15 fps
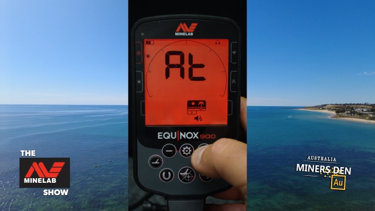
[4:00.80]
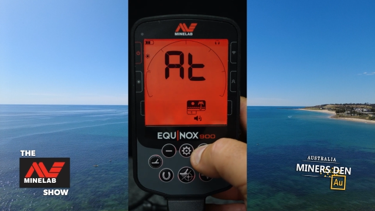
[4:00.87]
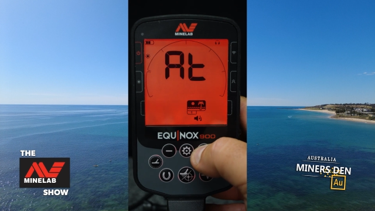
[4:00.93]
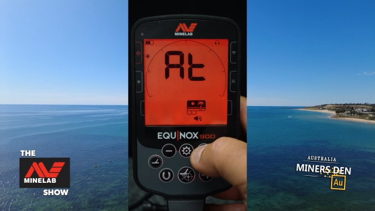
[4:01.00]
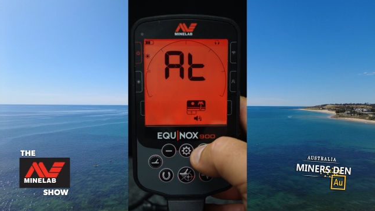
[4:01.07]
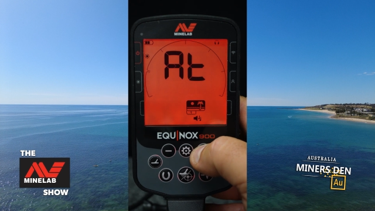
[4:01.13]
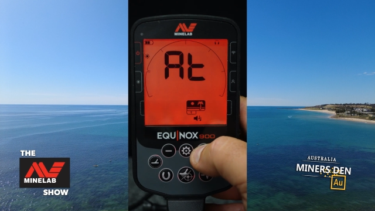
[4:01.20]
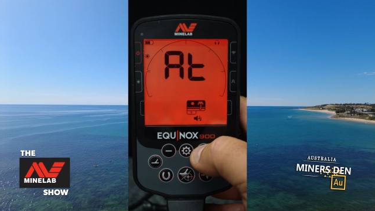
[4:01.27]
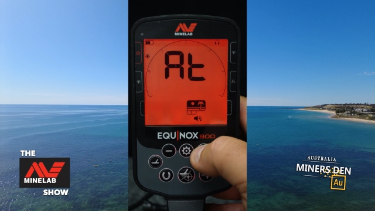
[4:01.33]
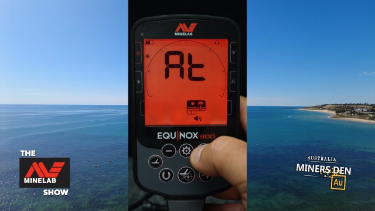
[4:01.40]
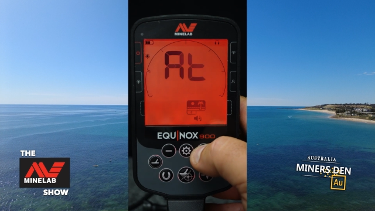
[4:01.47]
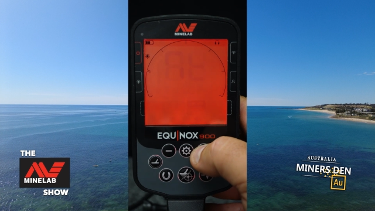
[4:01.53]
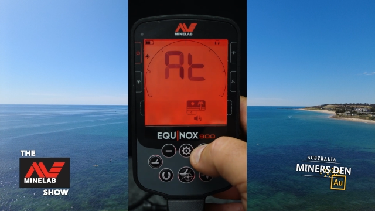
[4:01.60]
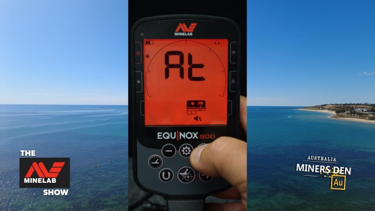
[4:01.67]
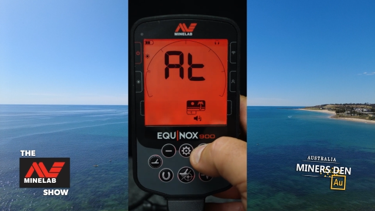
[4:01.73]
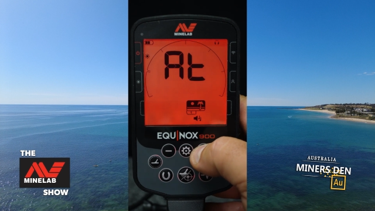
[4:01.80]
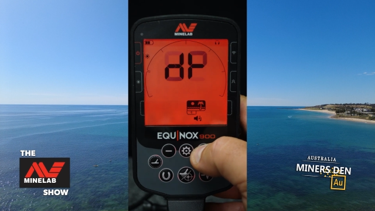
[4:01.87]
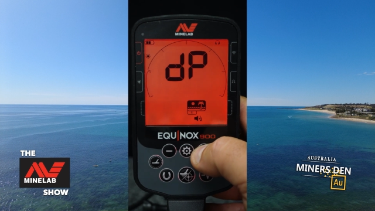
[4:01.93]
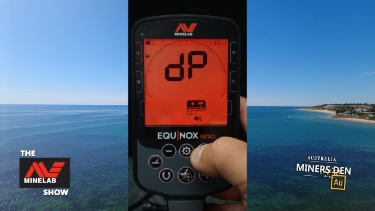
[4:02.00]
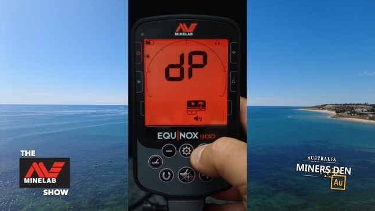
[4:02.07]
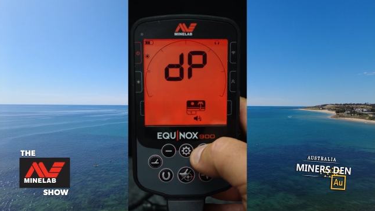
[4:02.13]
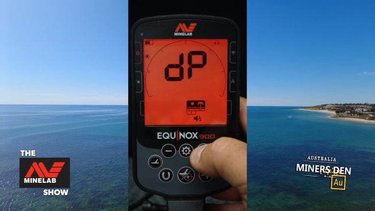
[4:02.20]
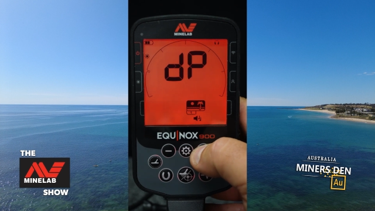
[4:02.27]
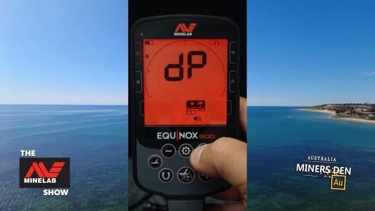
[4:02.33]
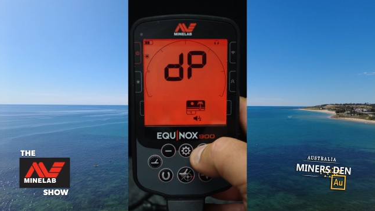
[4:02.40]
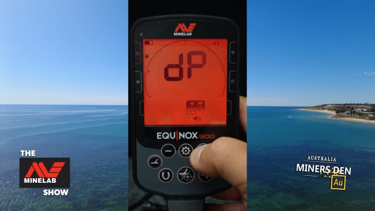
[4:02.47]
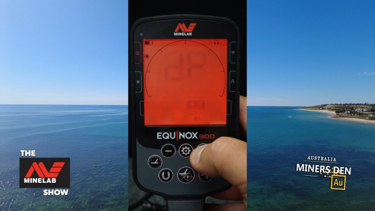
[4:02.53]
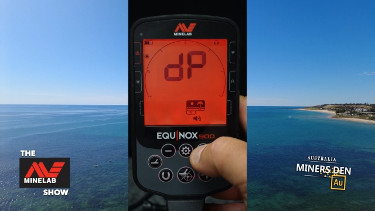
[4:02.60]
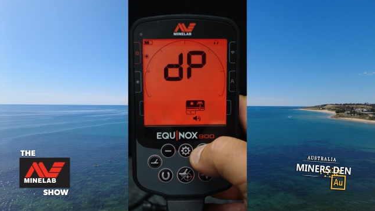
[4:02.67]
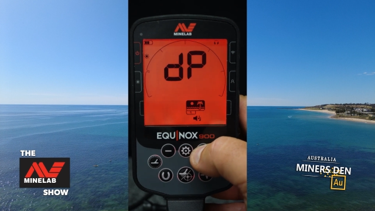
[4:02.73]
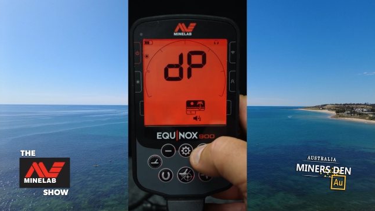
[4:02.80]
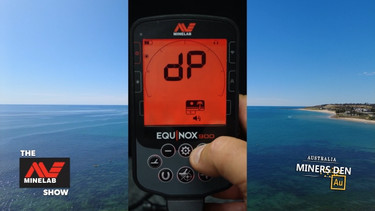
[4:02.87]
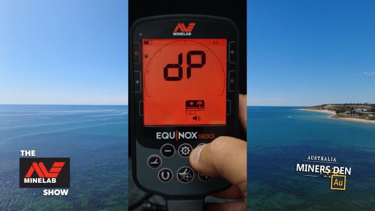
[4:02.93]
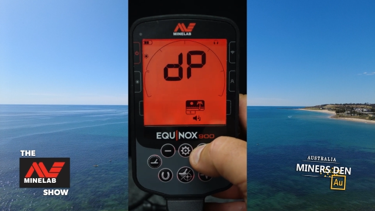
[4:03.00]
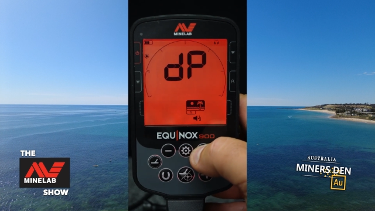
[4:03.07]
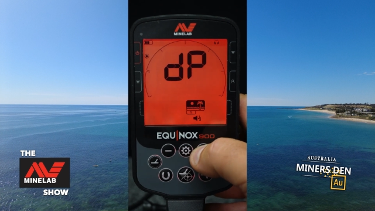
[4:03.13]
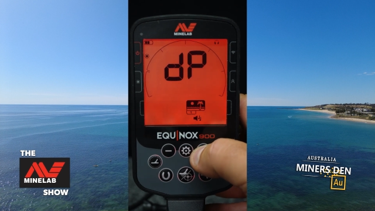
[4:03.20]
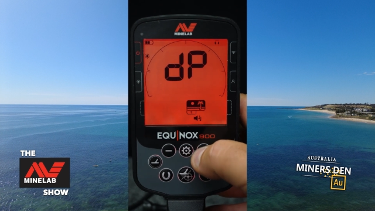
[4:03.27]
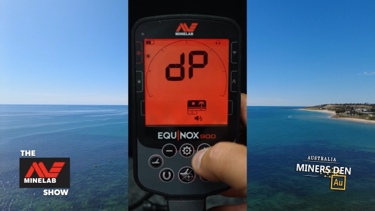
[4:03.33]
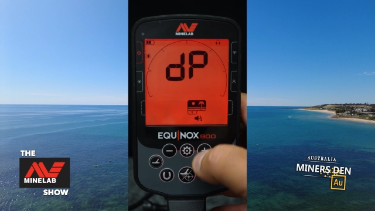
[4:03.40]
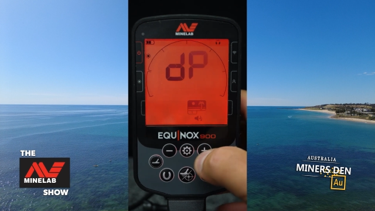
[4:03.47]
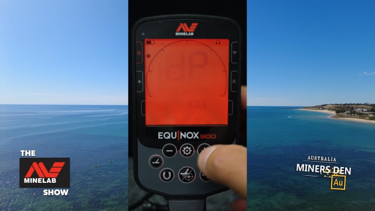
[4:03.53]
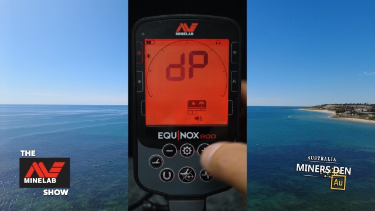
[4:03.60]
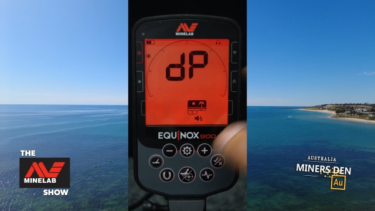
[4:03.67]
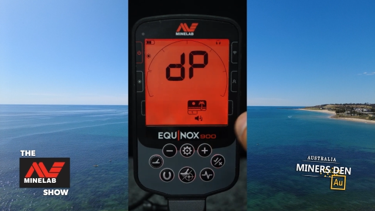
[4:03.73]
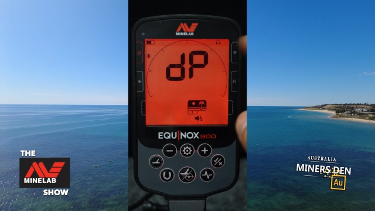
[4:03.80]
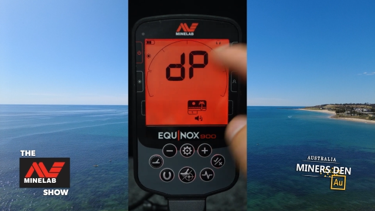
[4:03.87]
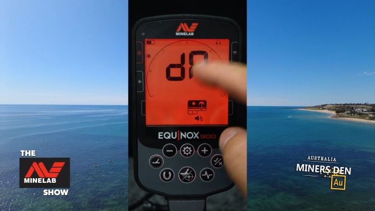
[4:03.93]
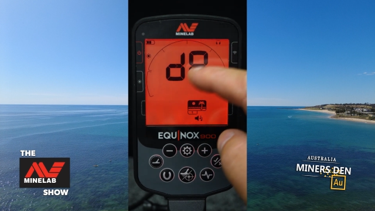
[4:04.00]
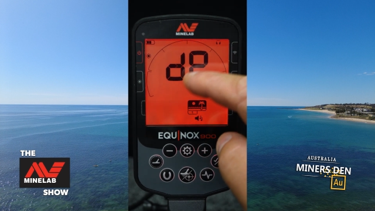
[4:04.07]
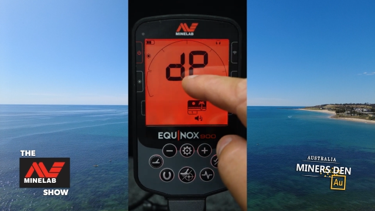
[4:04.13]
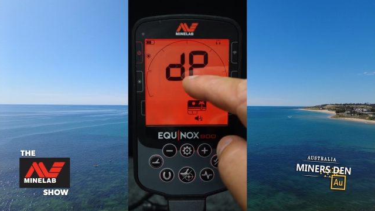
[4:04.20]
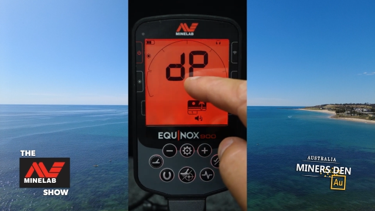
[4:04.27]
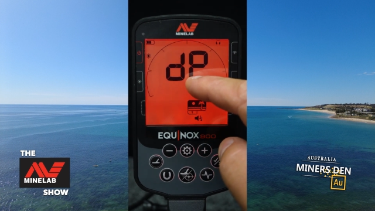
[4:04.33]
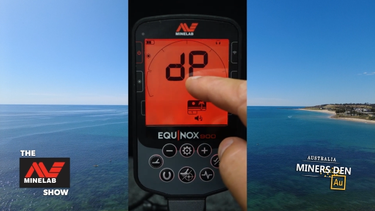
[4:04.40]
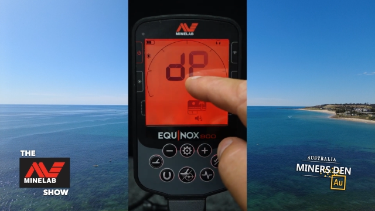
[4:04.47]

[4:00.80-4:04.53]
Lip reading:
[unreadable: no face in view]